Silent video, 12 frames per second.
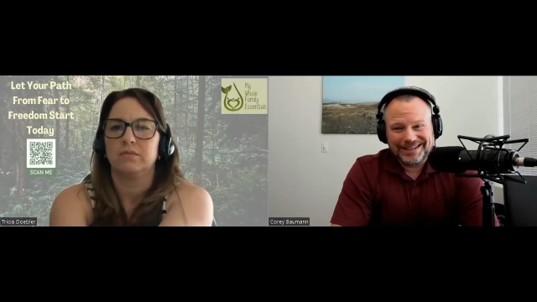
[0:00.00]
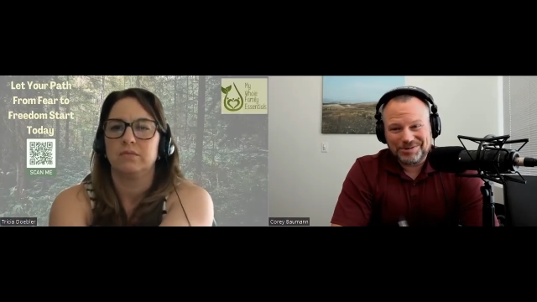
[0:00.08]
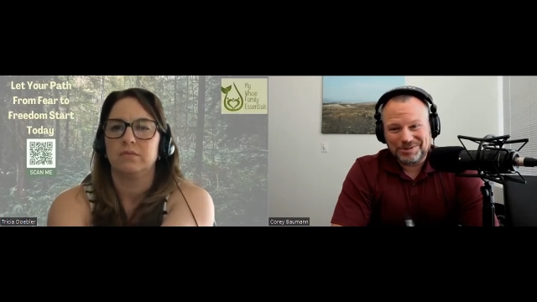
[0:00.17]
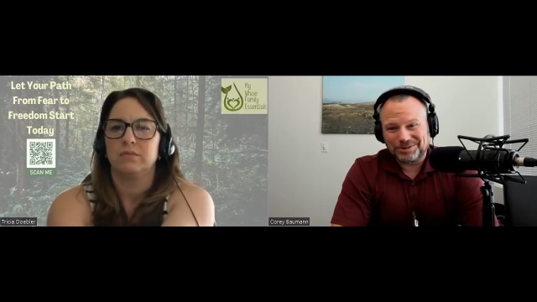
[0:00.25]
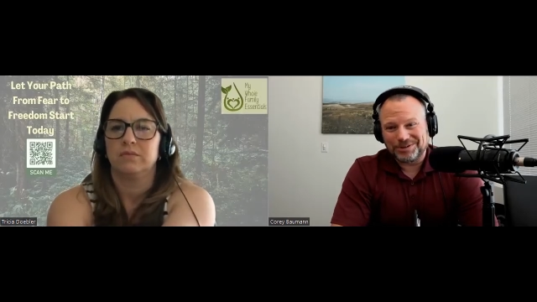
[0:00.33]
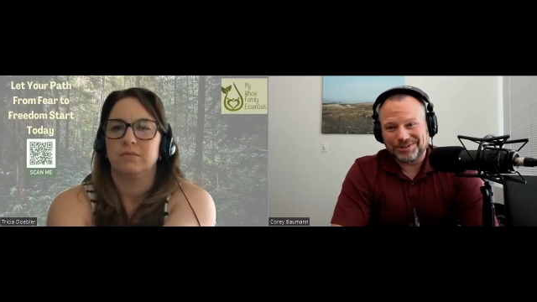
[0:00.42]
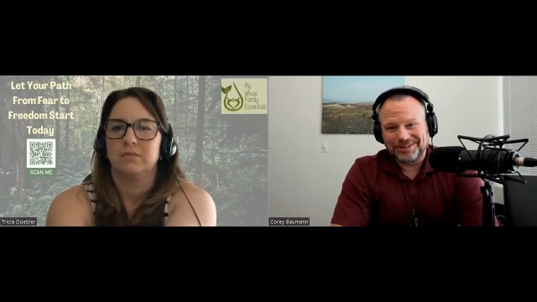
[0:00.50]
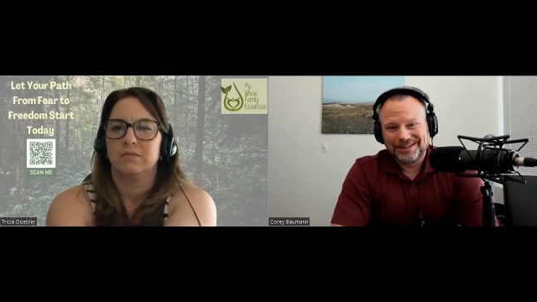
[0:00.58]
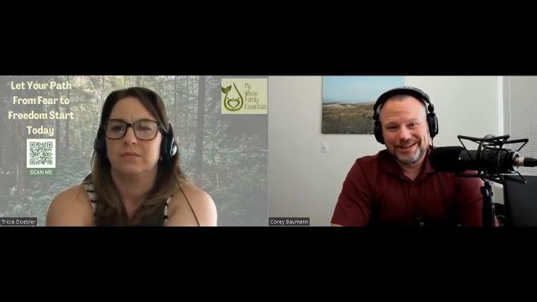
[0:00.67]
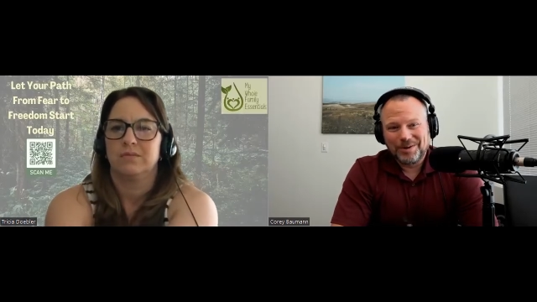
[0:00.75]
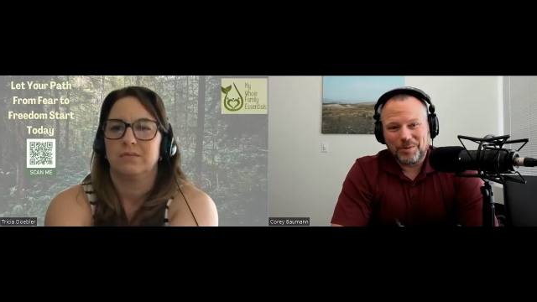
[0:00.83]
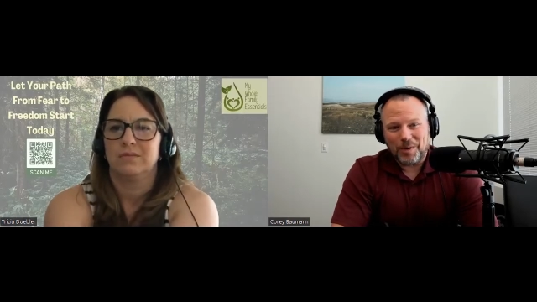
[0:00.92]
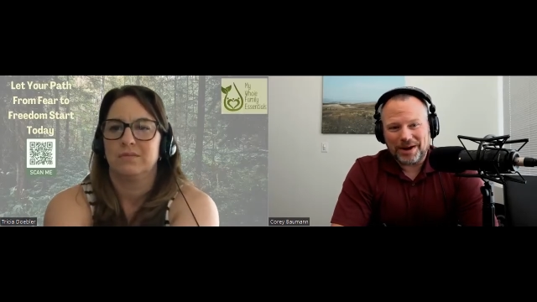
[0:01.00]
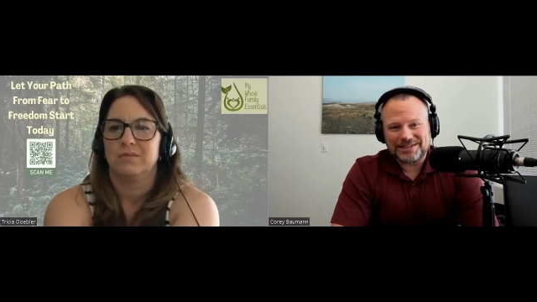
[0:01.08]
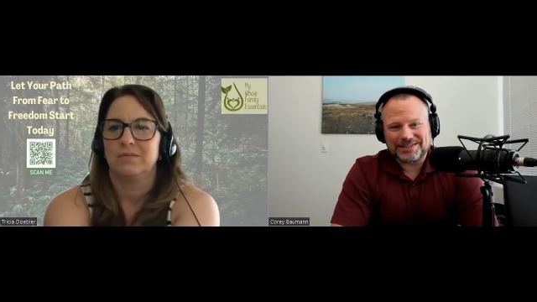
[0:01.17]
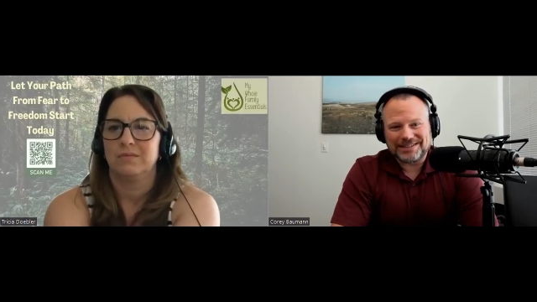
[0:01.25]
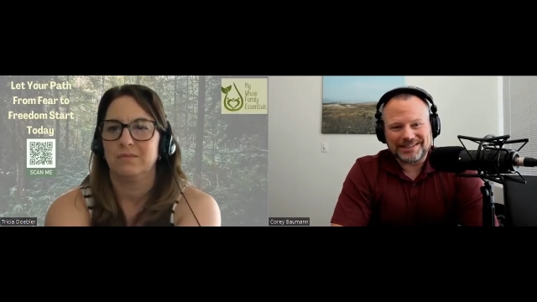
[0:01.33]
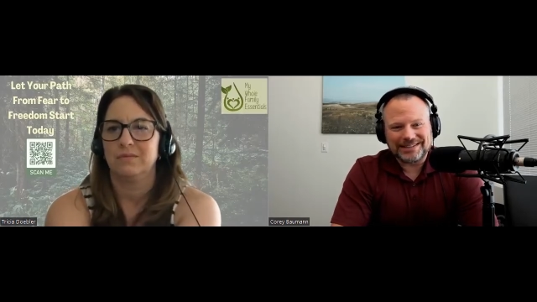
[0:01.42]
Speaker 1: and you Google
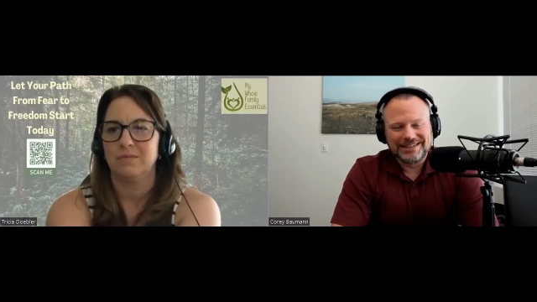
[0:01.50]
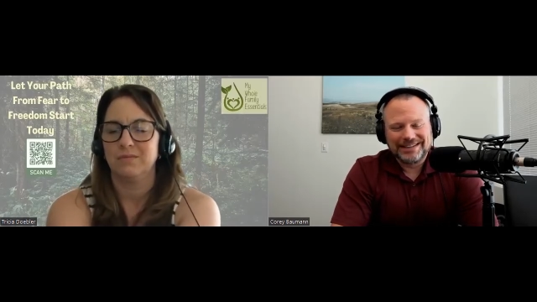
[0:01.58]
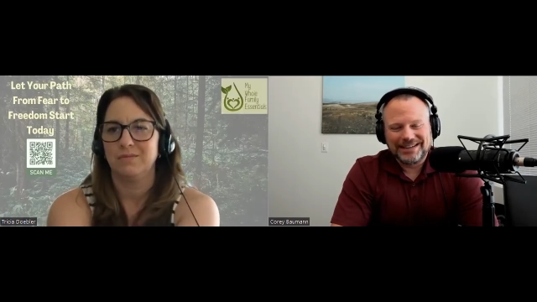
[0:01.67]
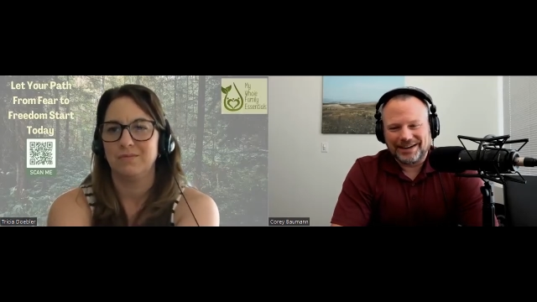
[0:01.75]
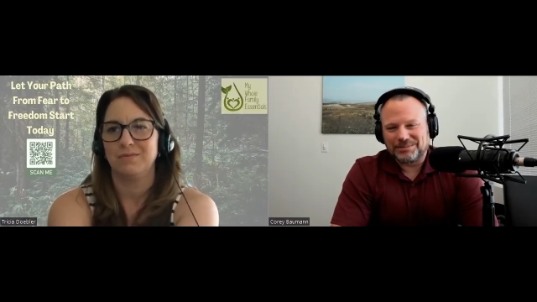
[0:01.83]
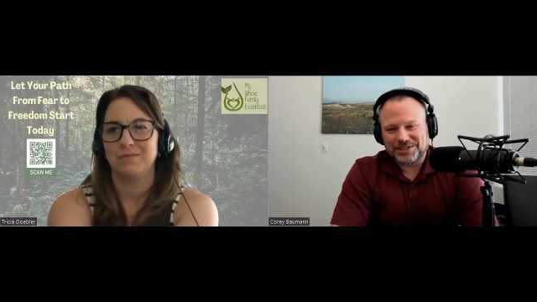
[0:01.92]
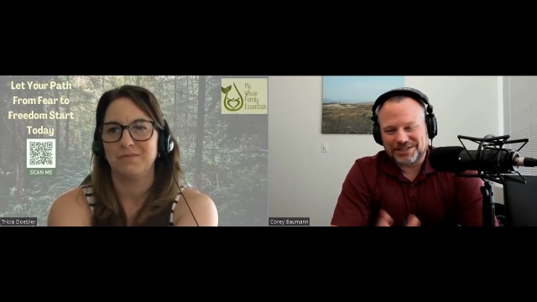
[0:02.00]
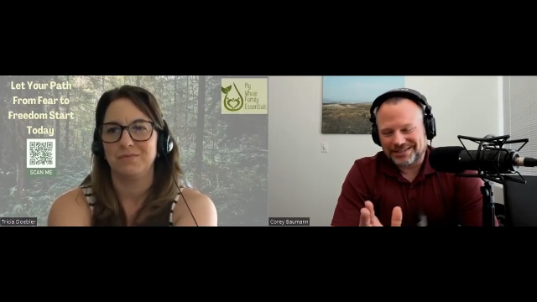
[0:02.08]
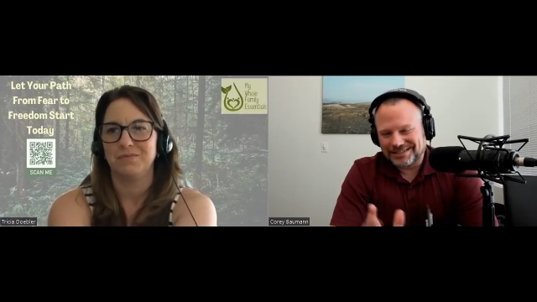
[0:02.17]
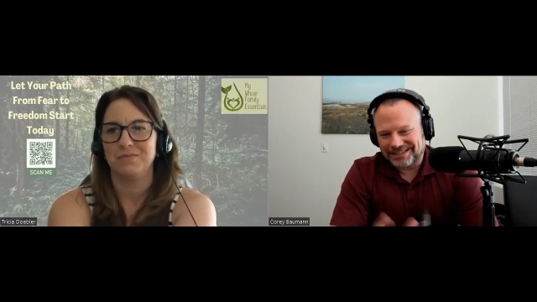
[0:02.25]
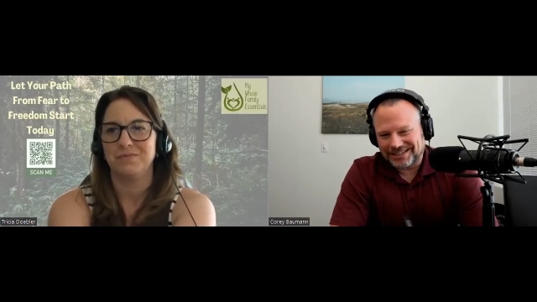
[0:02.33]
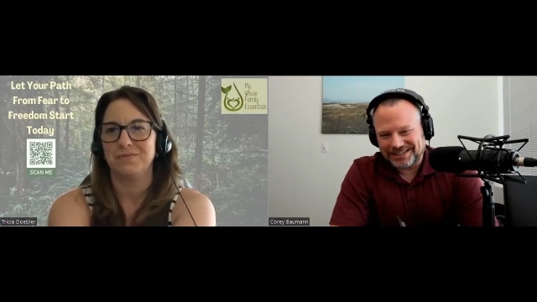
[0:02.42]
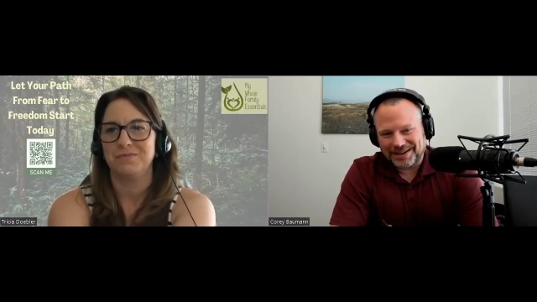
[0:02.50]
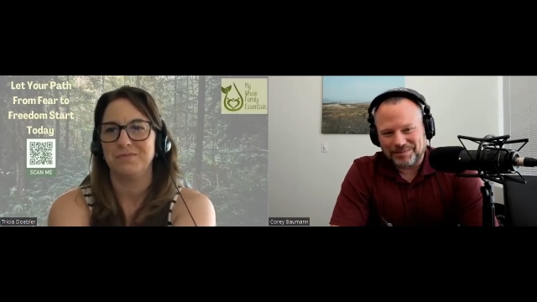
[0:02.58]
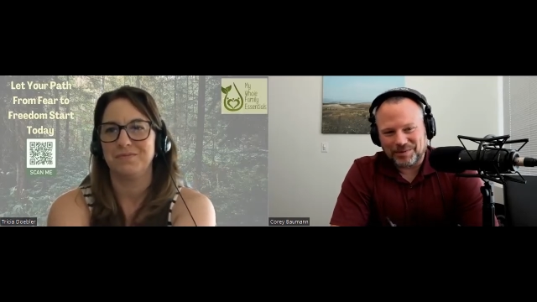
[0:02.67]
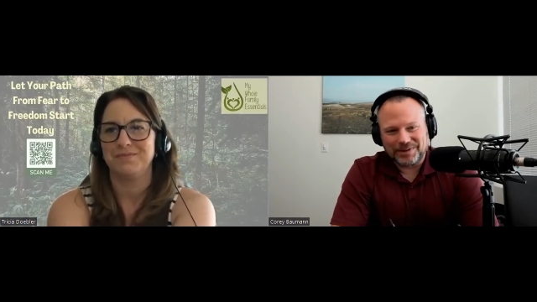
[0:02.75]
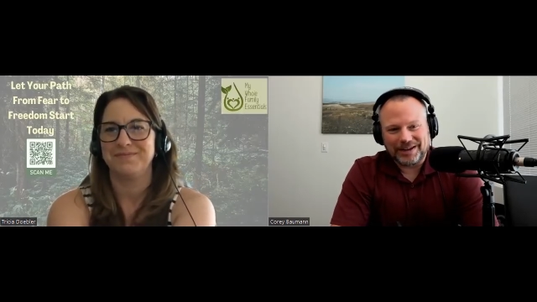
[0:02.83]
ways to, you know, I'm just example,